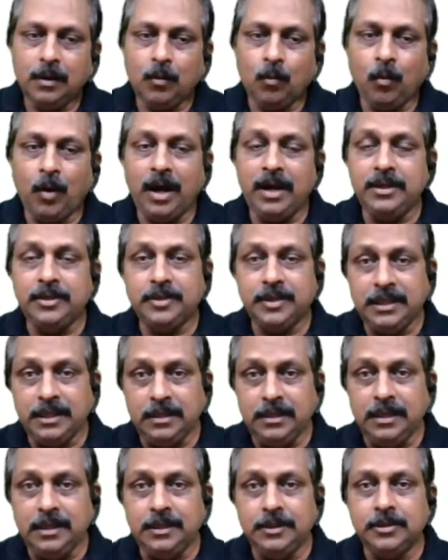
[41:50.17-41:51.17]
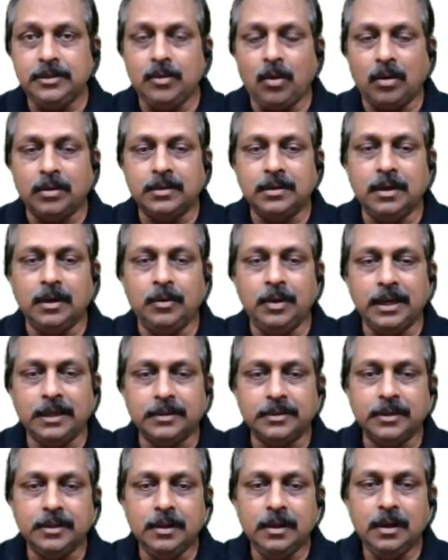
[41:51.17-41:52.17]
YCD is not
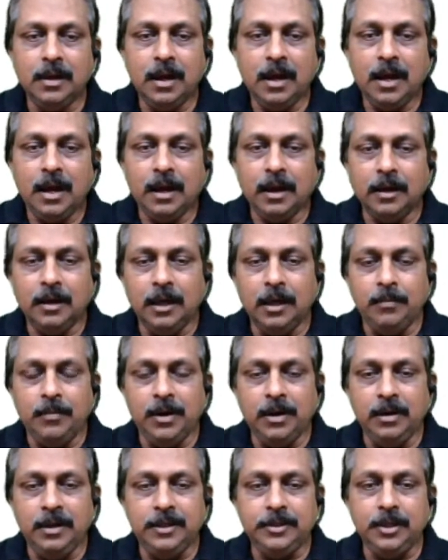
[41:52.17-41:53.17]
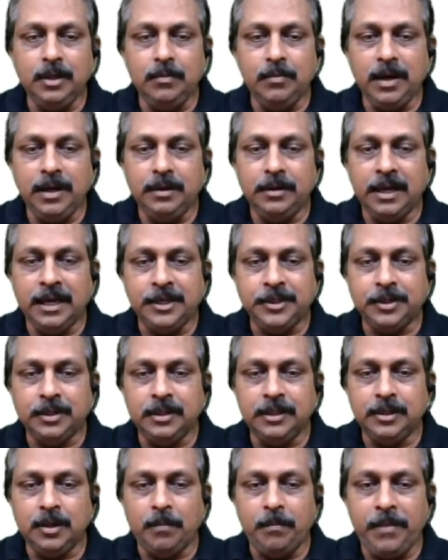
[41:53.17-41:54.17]
correct. Liberalism and
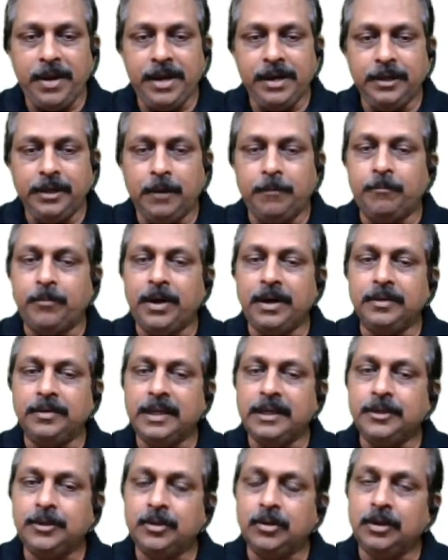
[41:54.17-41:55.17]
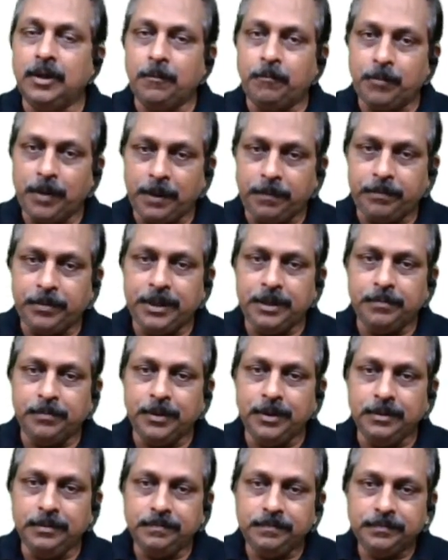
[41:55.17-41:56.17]
nationalism mean different things to different
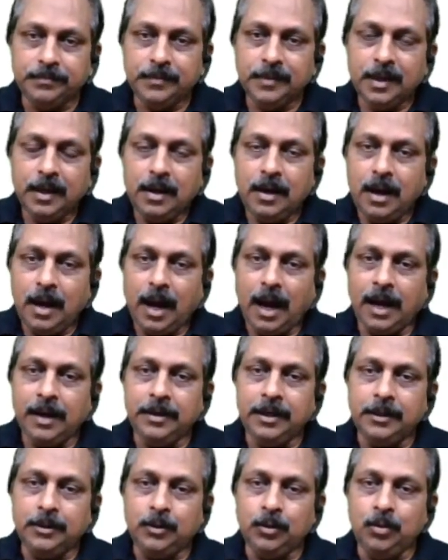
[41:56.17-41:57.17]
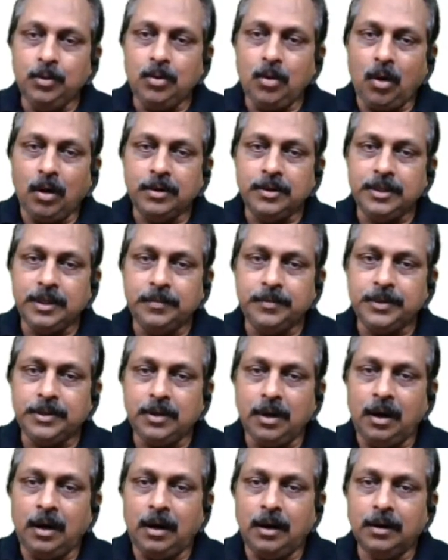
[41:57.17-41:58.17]
people. And the two concepts
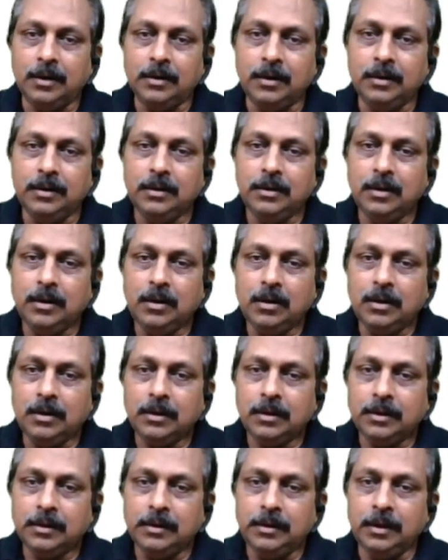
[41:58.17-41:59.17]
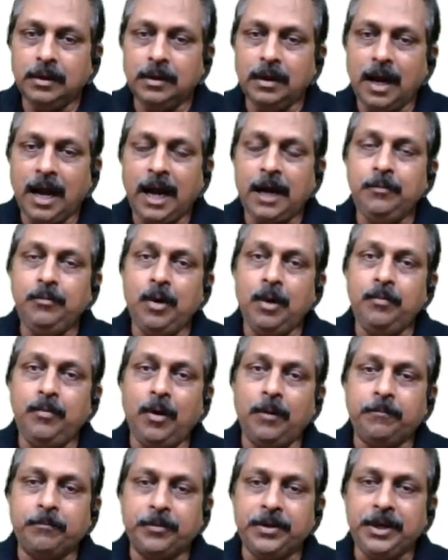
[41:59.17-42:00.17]
are the adverb
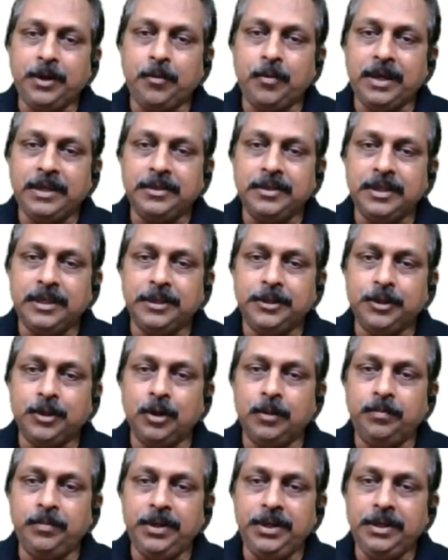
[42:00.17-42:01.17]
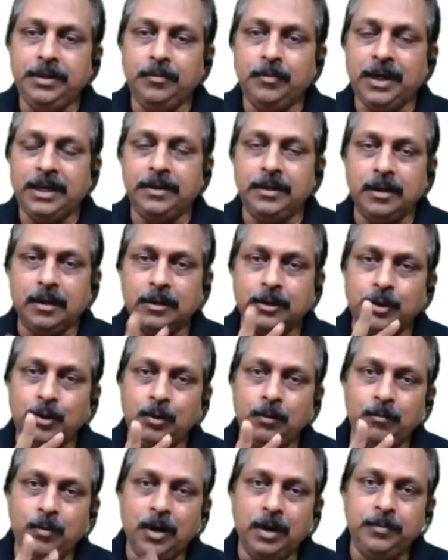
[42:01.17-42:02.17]
of frequency should be when there are
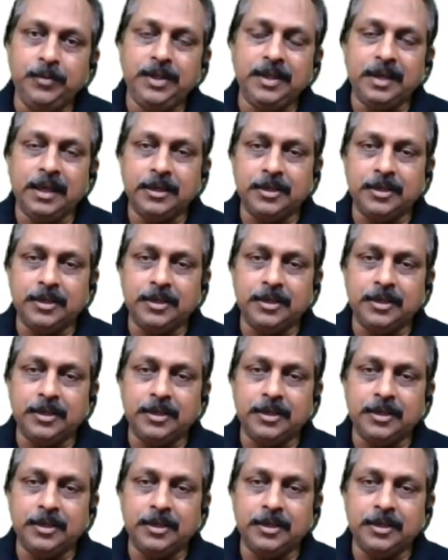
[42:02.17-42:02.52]
two verbs in a